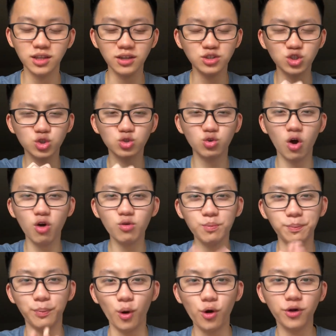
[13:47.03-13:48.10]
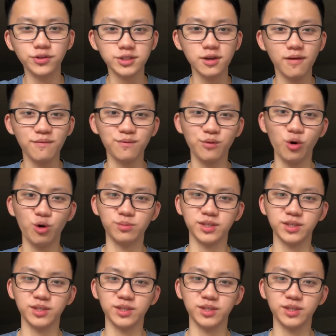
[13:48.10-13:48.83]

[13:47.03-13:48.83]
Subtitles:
and strong bonds are formed,